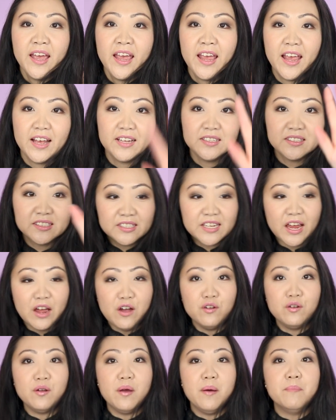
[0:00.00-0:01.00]
Hands
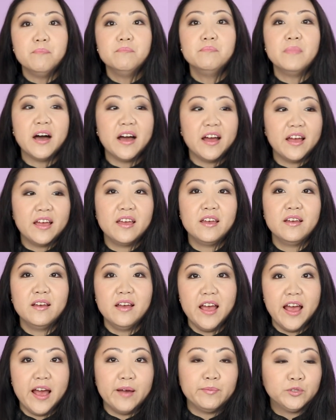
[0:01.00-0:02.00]
down, my
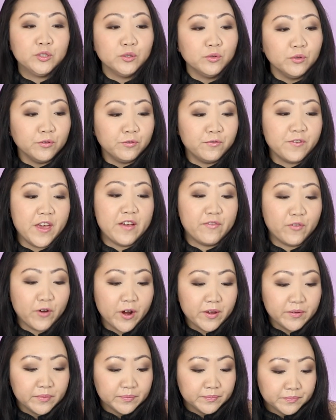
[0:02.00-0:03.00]
absolute
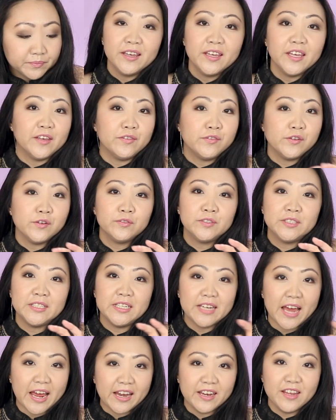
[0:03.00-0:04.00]
favorite. If you've
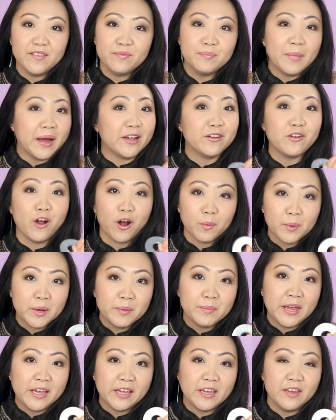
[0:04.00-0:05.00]
seen any of my
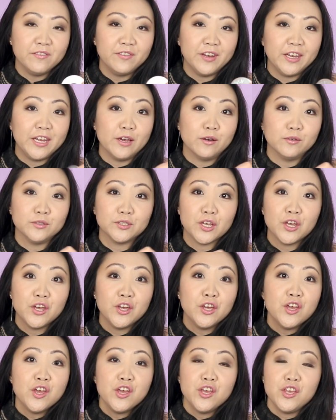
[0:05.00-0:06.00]
garment making videos,
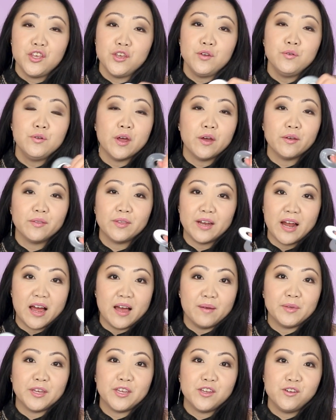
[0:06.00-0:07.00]
you know that
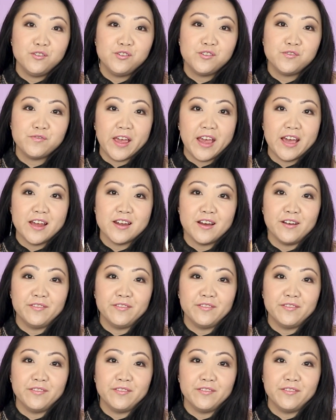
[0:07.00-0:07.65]
I'm a huge fan